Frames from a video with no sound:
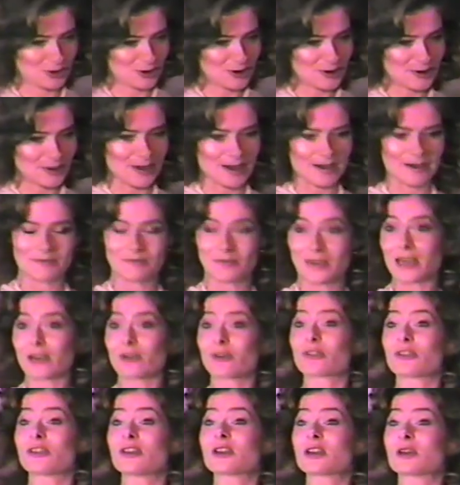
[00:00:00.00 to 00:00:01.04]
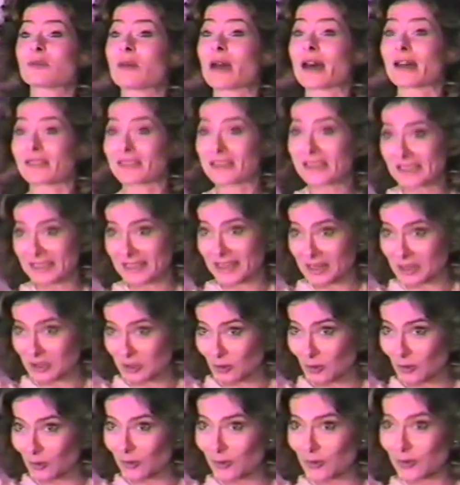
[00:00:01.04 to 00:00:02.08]
Sure, they, so they don't think about things
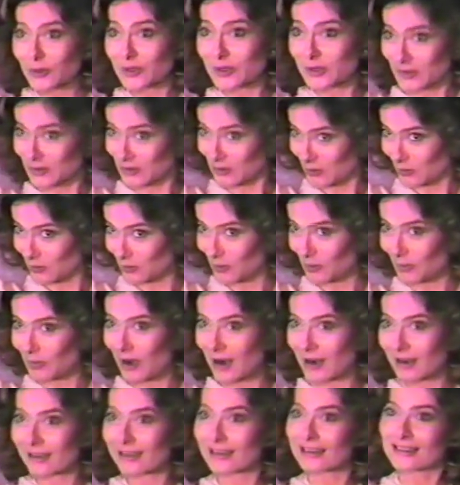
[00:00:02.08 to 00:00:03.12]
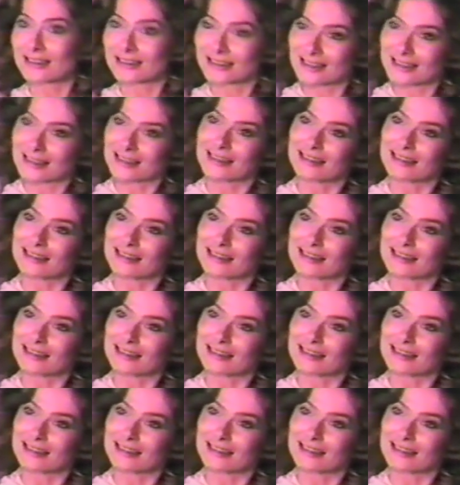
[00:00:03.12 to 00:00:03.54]
like schools and supermarkets